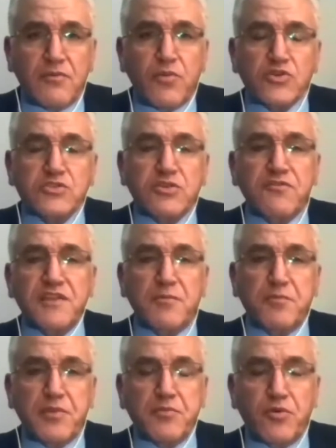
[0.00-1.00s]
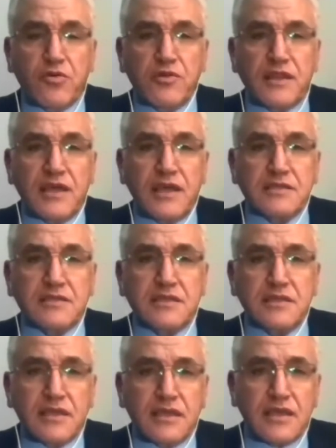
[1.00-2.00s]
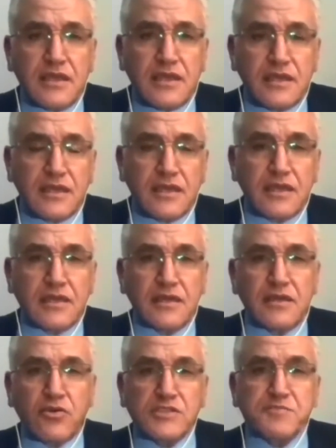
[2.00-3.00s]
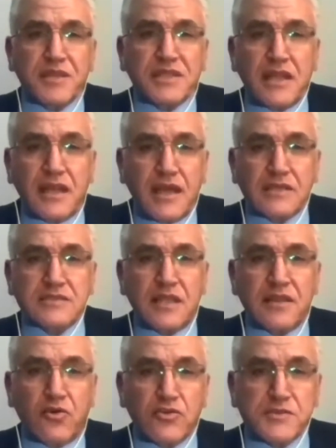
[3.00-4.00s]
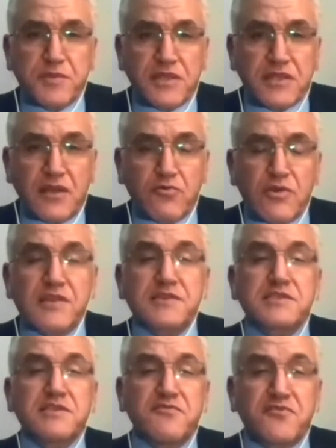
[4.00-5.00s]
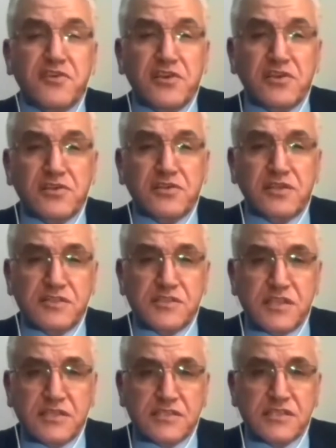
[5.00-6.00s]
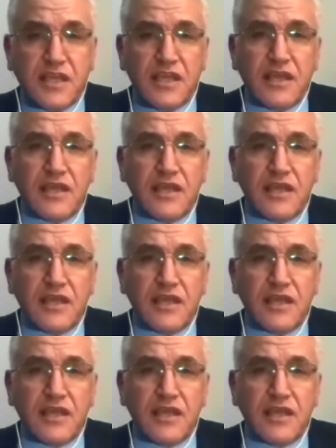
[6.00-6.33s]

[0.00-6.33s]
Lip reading: Most of the people that hospitalized in the hospital with severe disease